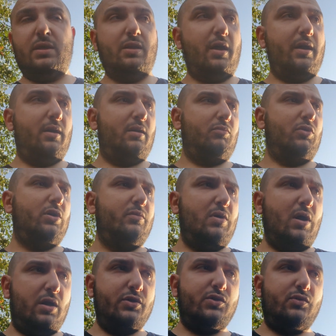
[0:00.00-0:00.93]
I'm gonna be
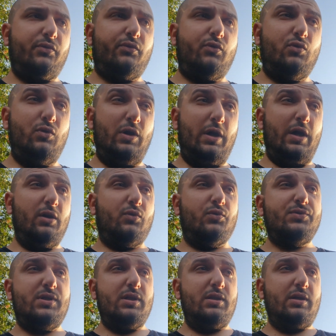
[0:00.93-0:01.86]
honest with you,
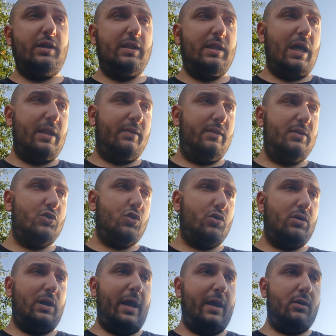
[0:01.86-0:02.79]
considering that these are
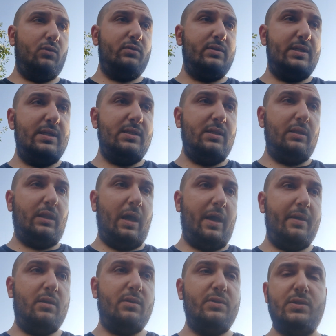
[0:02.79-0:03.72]
like all-season
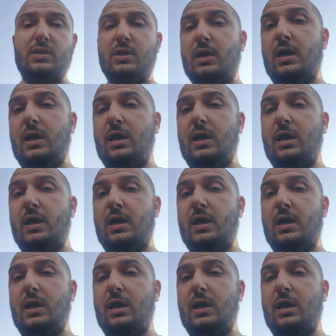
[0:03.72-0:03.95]
tires.